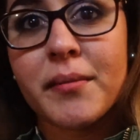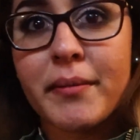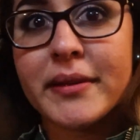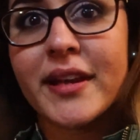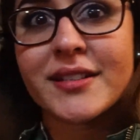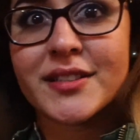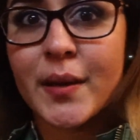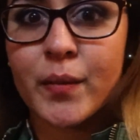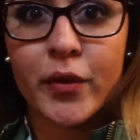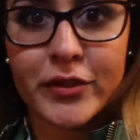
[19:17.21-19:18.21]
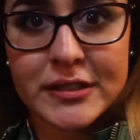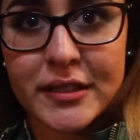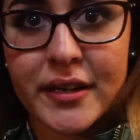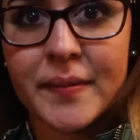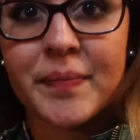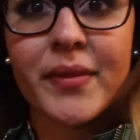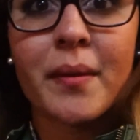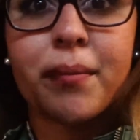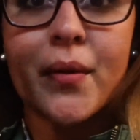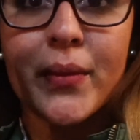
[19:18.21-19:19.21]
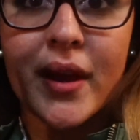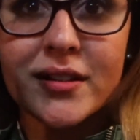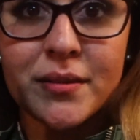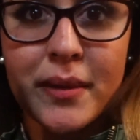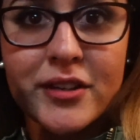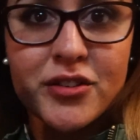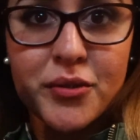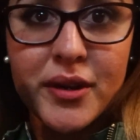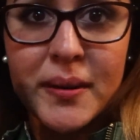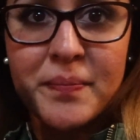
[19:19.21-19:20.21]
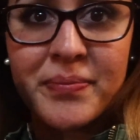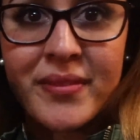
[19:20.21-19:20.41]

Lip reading: Maybe next time we'll visit it. But we got some ice cream.